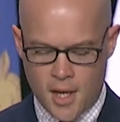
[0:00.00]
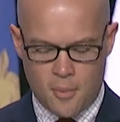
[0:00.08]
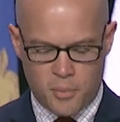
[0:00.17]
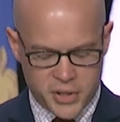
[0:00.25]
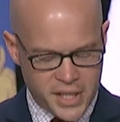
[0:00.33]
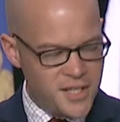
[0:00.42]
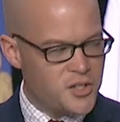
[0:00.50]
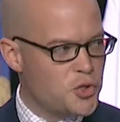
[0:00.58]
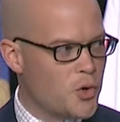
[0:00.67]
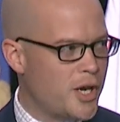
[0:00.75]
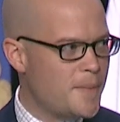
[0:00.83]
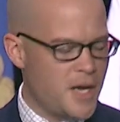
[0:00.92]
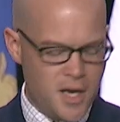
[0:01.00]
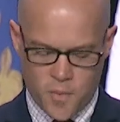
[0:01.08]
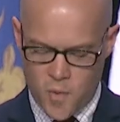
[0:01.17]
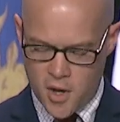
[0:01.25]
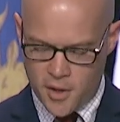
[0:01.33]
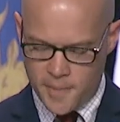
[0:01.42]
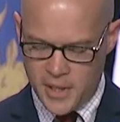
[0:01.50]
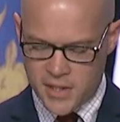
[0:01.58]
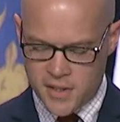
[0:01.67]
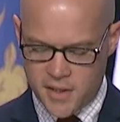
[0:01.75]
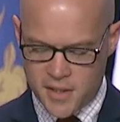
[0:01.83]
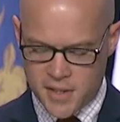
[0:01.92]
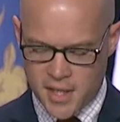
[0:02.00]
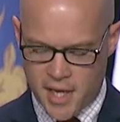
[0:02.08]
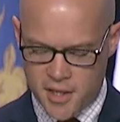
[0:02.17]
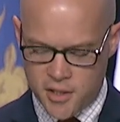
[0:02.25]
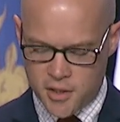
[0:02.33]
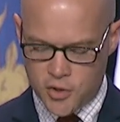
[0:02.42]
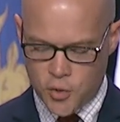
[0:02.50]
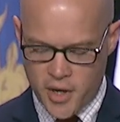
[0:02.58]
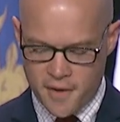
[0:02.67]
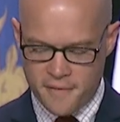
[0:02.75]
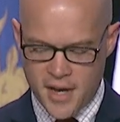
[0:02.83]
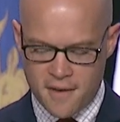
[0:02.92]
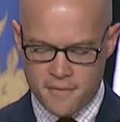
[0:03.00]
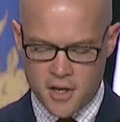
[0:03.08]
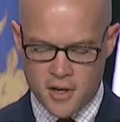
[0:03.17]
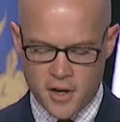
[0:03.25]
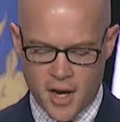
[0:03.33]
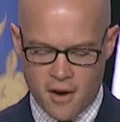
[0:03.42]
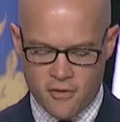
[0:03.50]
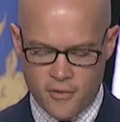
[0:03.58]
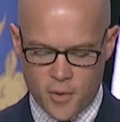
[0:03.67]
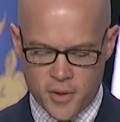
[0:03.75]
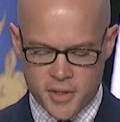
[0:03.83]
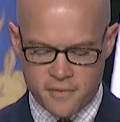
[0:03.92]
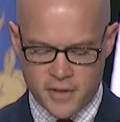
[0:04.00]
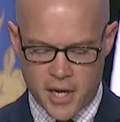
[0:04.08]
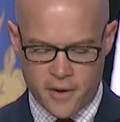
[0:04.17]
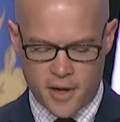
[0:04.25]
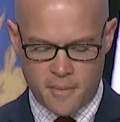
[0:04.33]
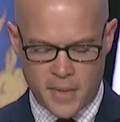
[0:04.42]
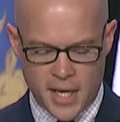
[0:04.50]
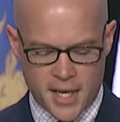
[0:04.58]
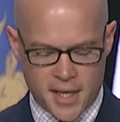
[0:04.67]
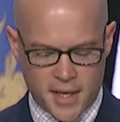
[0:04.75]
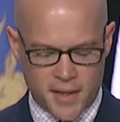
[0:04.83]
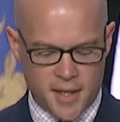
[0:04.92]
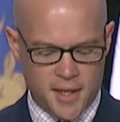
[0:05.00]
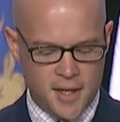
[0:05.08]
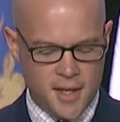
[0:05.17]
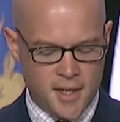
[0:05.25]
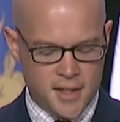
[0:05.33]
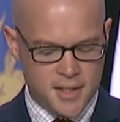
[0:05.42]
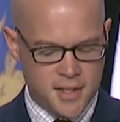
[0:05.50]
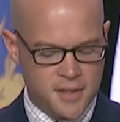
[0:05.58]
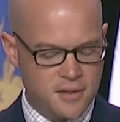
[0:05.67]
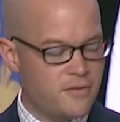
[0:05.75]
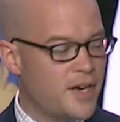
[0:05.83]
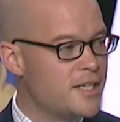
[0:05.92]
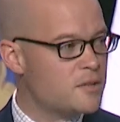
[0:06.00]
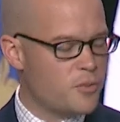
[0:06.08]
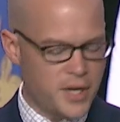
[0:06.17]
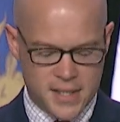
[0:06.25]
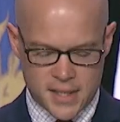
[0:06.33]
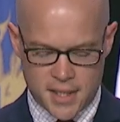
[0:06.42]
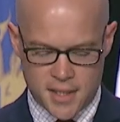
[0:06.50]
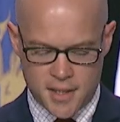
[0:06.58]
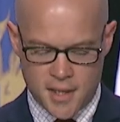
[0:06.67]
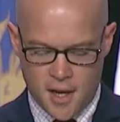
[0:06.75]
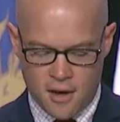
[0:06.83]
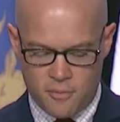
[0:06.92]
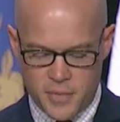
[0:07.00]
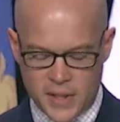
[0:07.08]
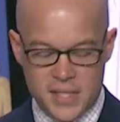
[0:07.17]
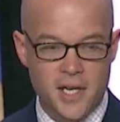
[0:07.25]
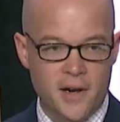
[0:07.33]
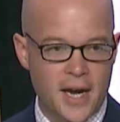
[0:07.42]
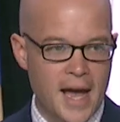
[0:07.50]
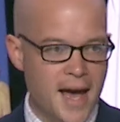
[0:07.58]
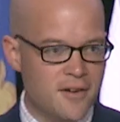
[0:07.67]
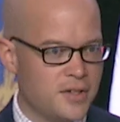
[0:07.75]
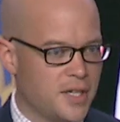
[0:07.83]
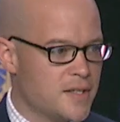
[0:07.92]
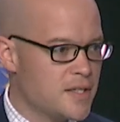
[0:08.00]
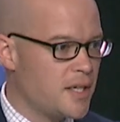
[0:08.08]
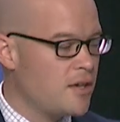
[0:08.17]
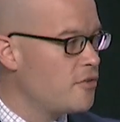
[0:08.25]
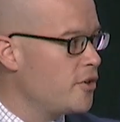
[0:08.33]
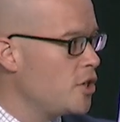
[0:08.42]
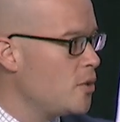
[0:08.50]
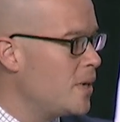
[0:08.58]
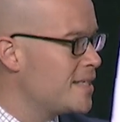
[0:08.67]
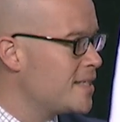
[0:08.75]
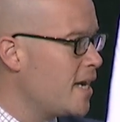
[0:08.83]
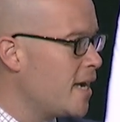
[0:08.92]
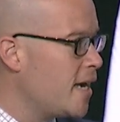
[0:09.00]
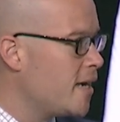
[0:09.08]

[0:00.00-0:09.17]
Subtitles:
Please join me in welcoming to the stage 25-year Air Force veteran Mike Kelly, Assistant Vice President of Military Advocacy for USAA.